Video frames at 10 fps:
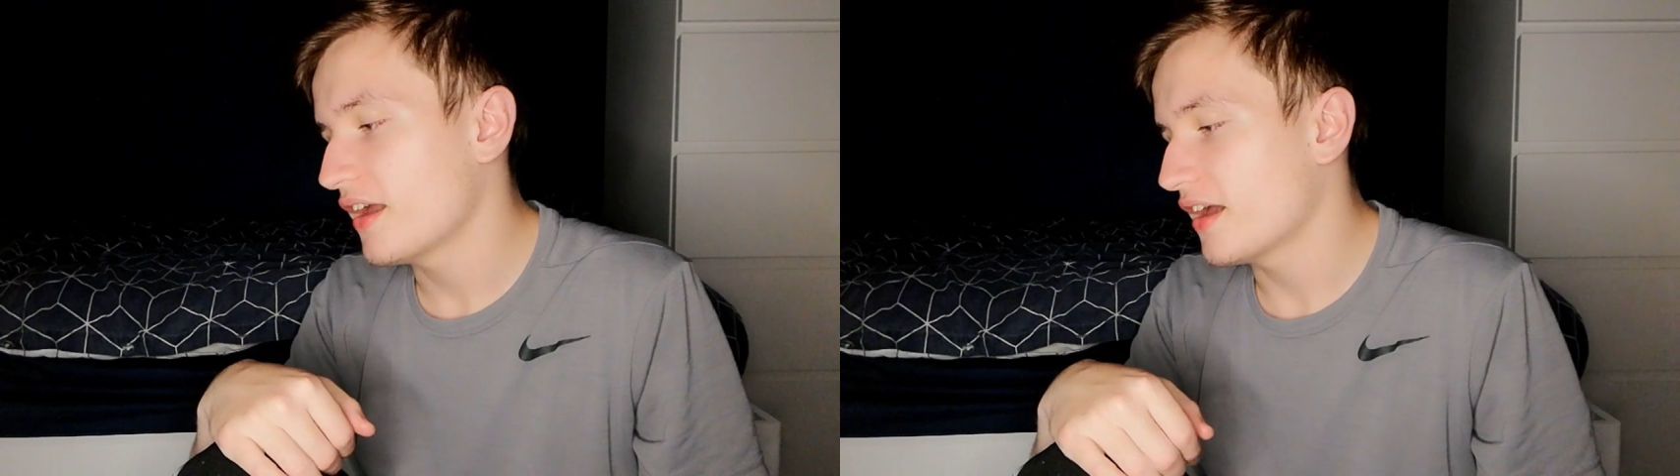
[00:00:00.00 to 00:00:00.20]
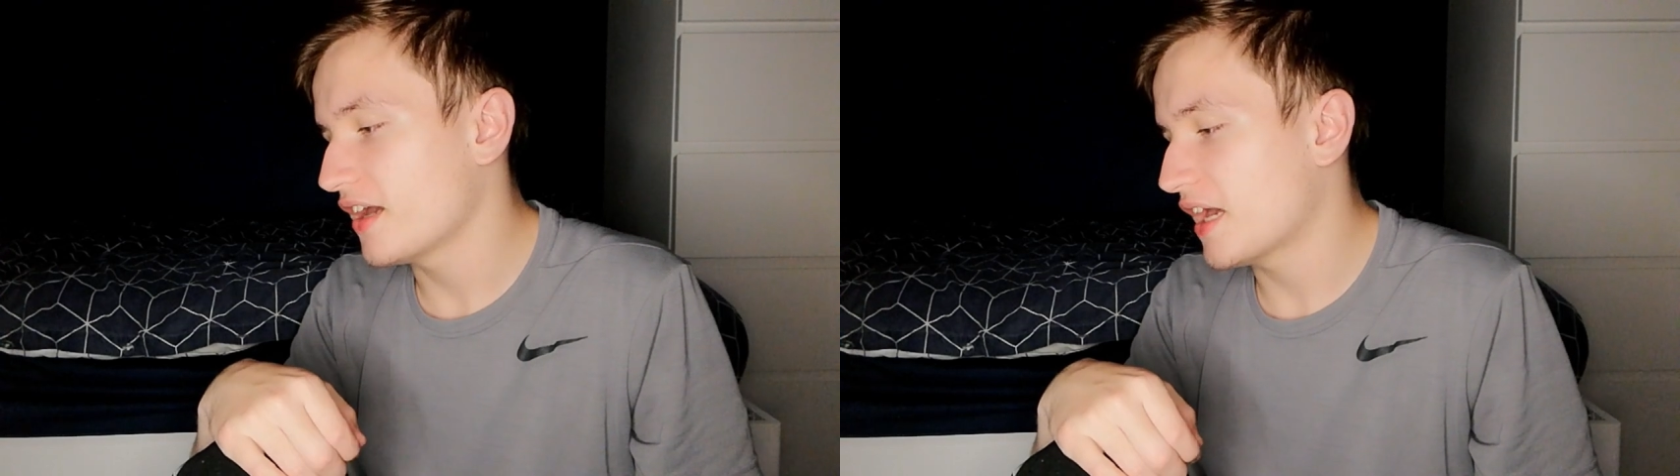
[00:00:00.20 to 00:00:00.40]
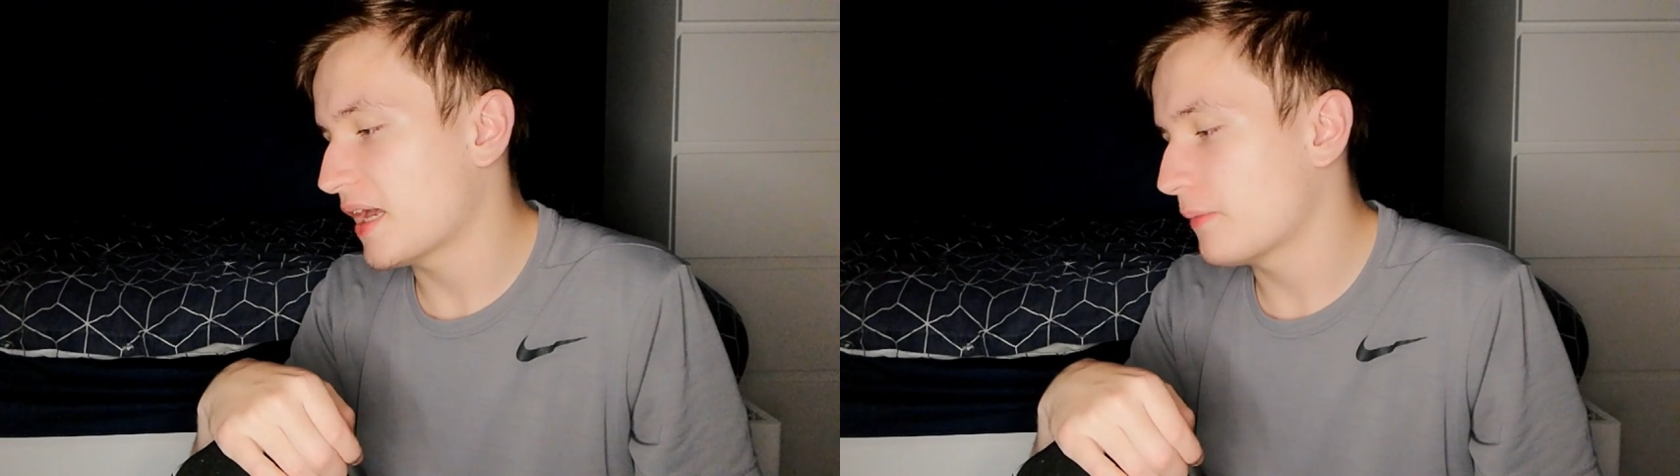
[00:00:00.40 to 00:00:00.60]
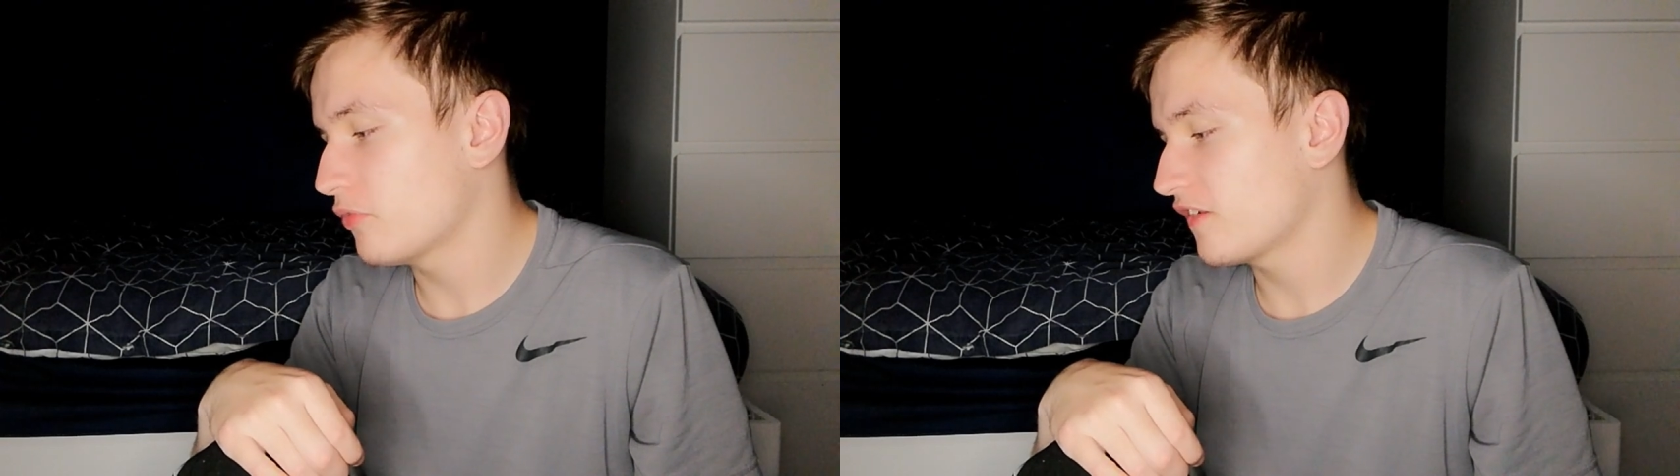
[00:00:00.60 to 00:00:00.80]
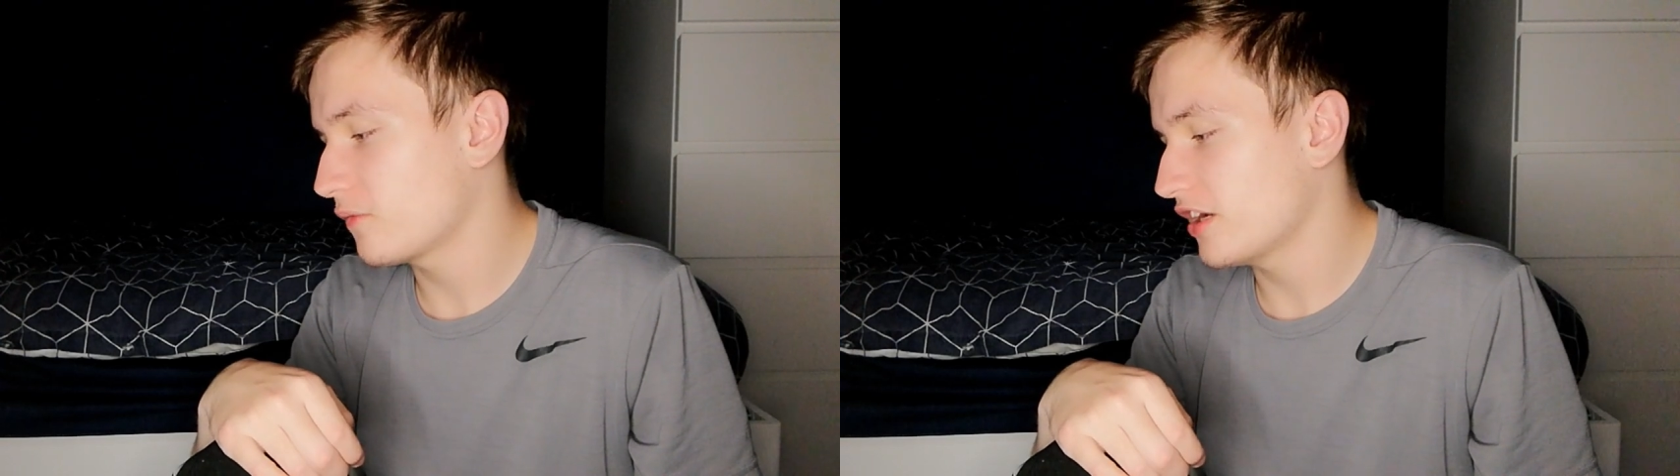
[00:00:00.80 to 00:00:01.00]
um,
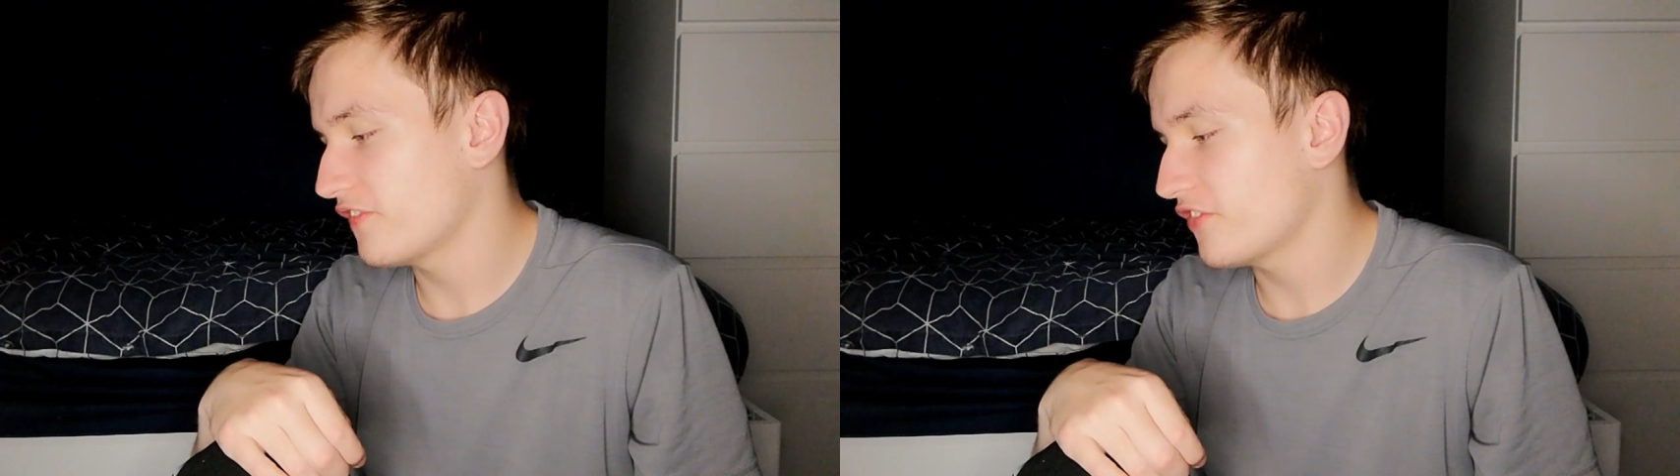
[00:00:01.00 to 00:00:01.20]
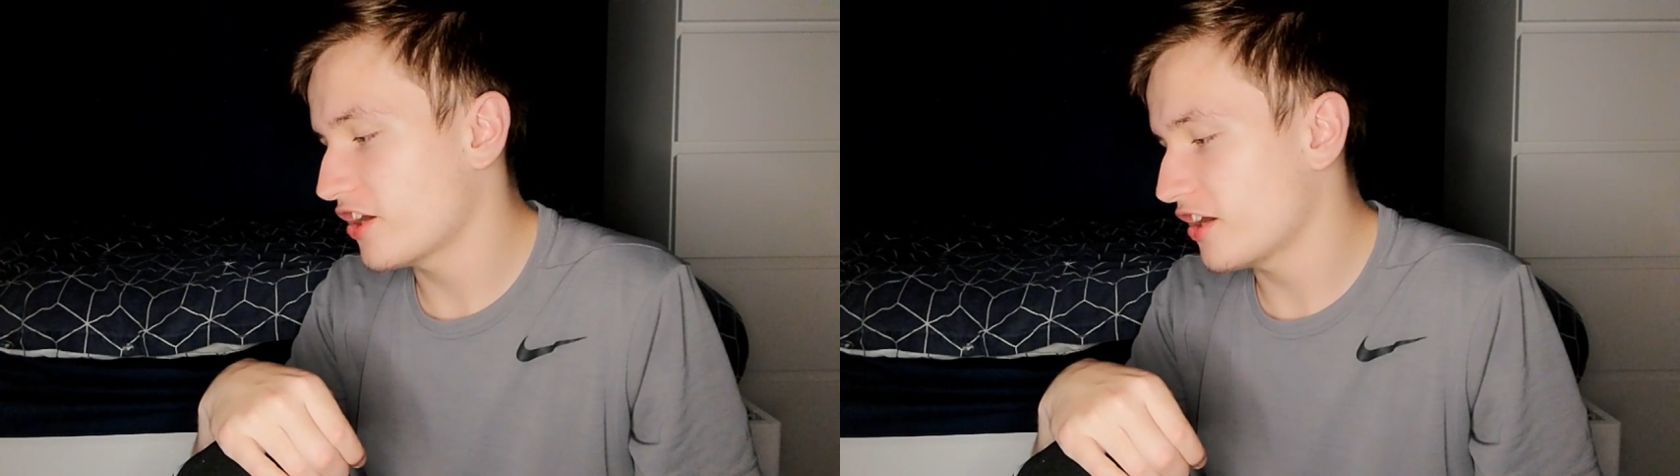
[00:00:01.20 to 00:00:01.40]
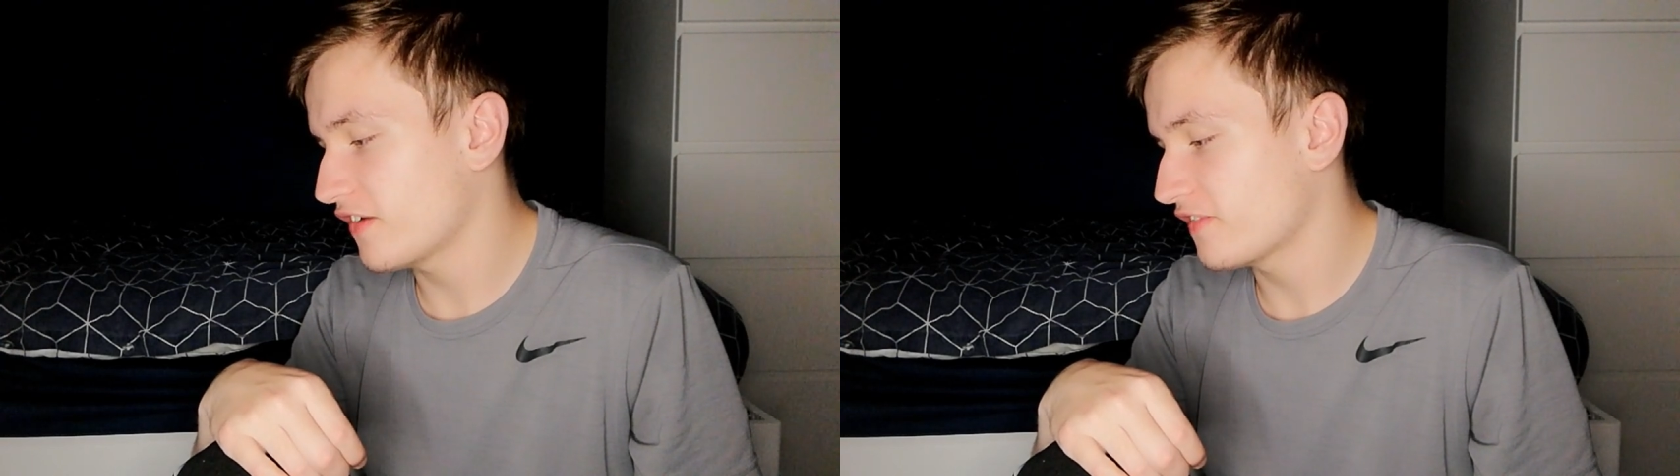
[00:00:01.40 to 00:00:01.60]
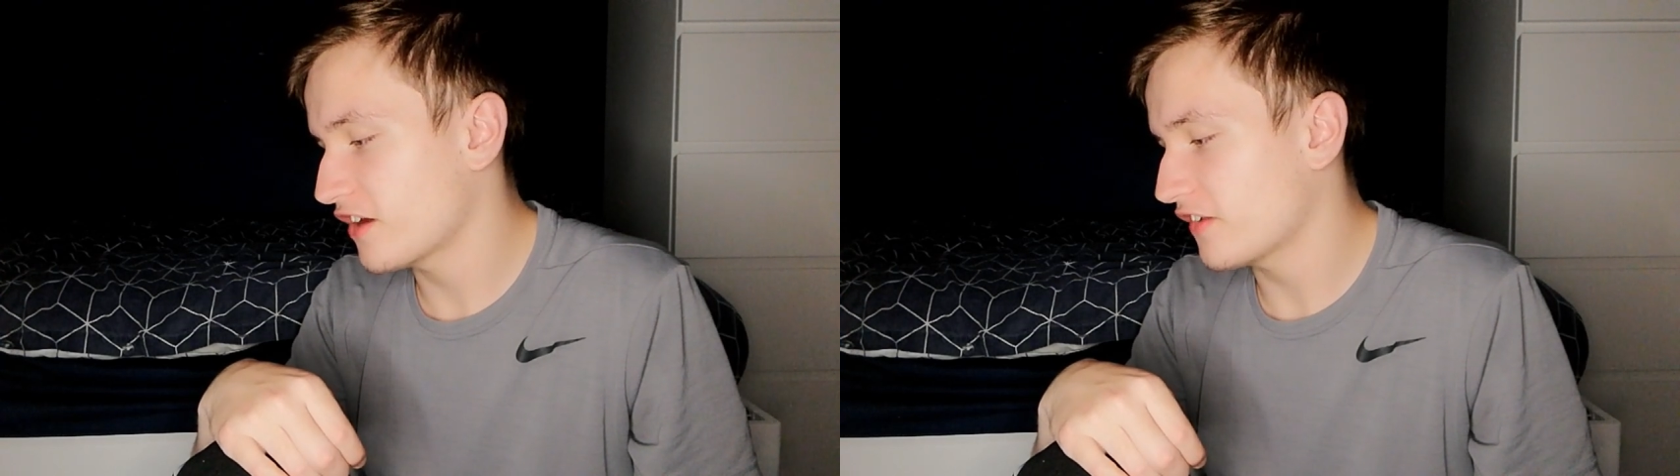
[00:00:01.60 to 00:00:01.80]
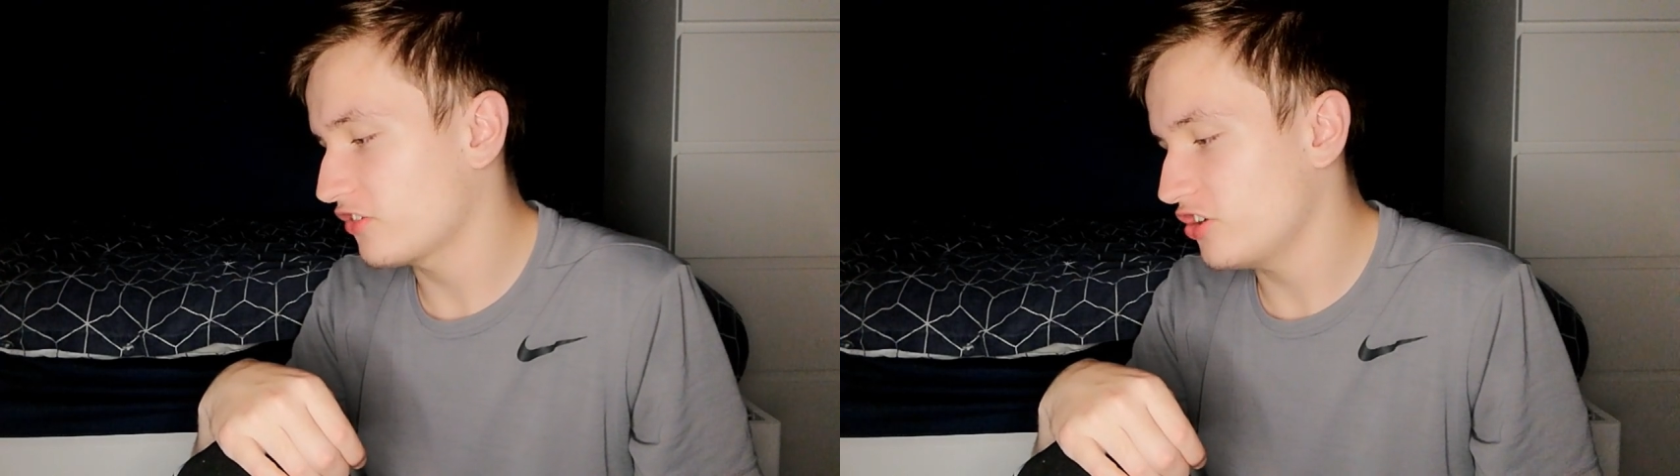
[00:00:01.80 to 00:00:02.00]
was when I first
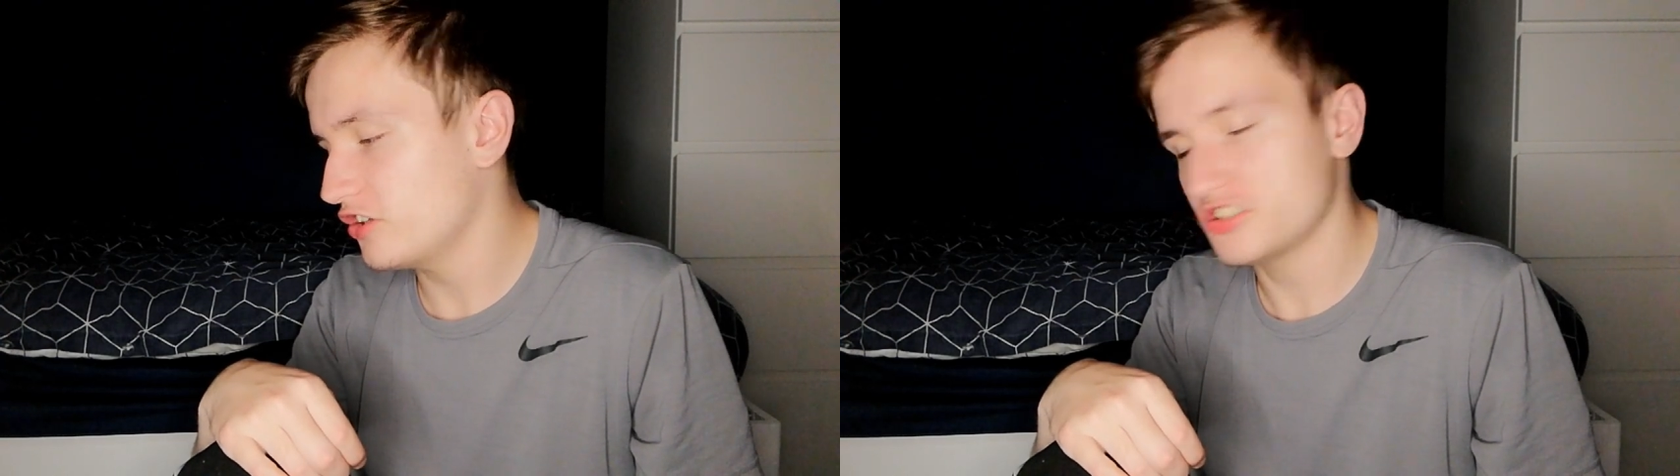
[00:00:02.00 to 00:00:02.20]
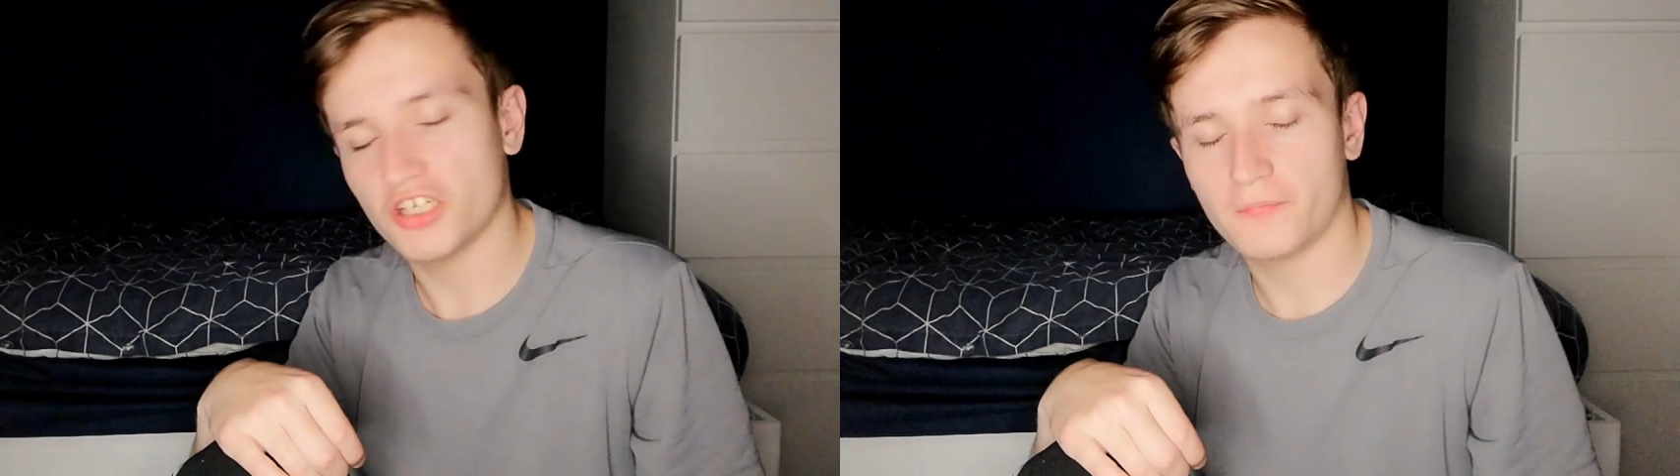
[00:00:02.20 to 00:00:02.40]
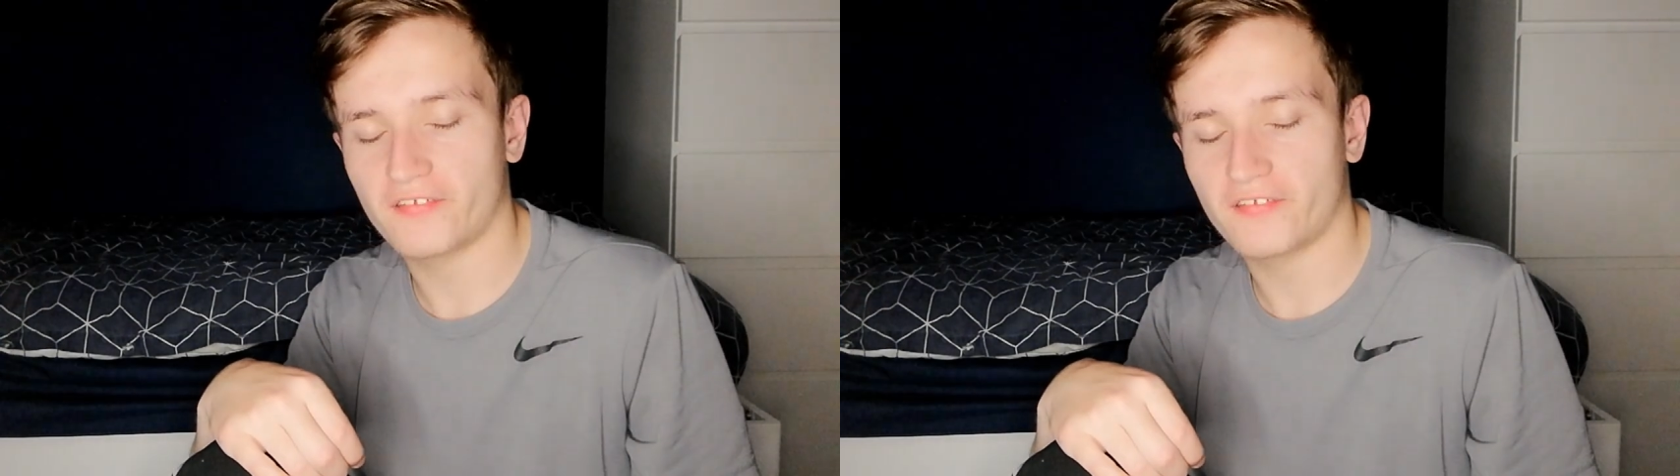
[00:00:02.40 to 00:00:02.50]
started YouTube,